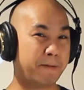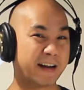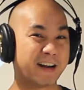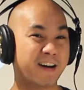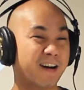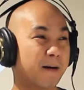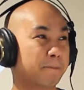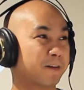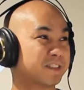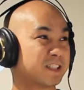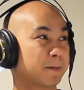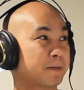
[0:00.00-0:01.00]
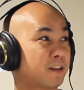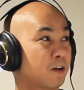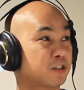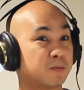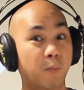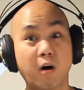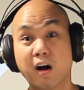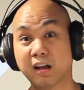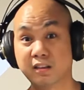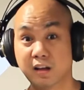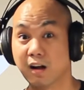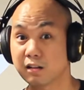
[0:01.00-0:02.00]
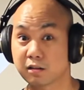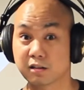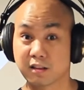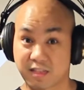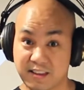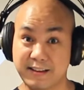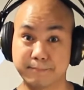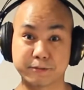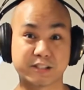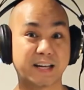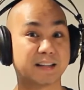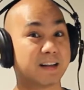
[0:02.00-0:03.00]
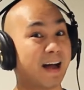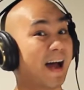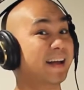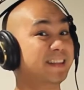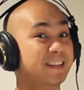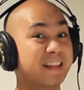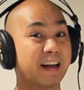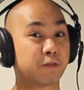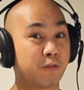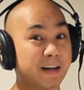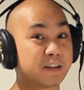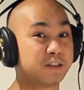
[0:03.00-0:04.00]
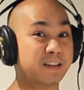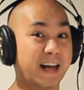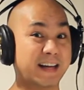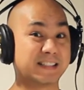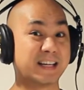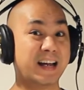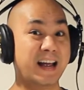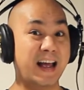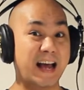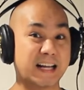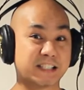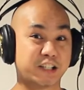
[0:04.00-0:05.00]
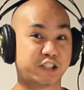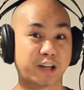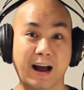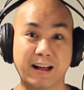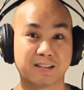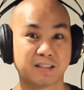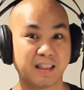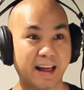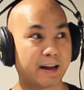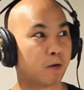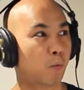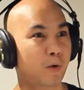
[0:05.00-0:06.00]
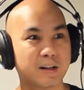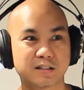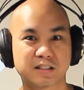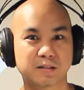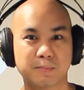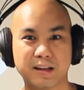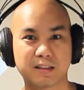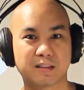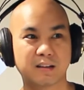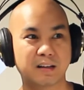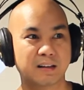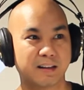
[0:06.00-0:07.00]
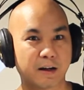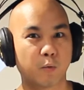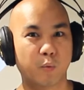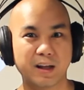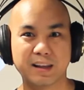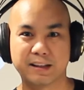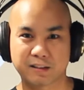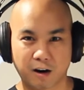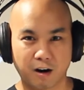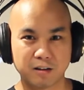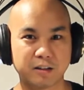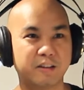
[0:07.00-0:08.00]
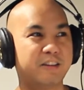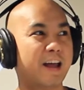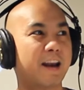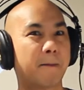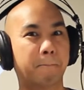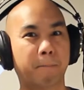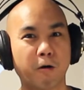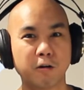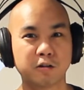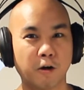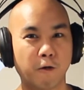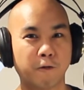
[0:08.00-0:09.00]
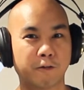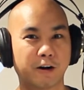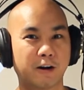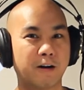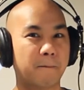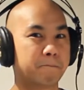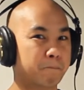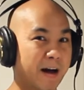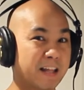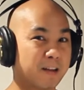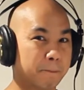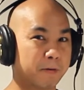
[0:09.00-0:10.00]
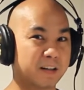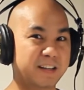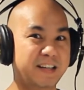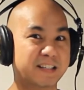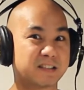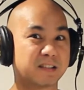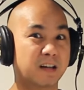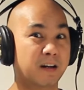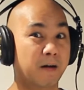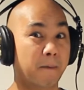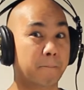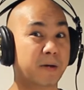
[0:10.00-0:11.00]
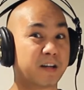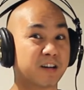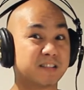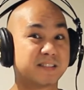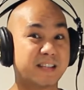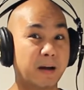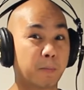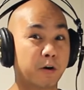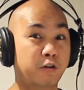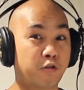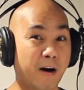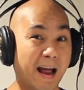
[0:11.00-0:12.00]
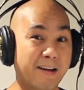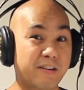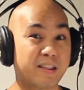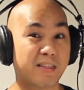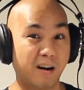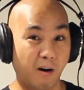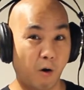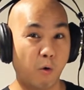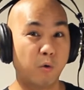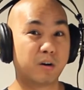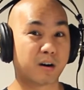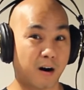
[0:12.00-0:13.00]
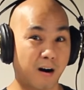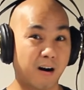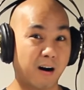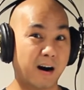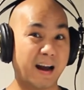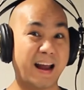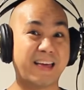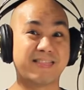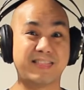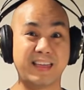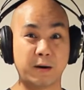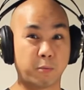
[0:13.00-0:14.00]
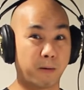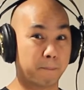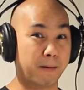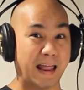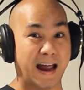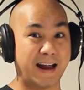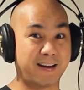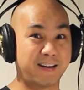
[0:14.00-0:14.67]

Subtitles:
picking up on some of those more adult themes that I did not recognize as a child, like Will Smith, like Will and Carlton getting pulled over by the police because they were driving their own car and they were black.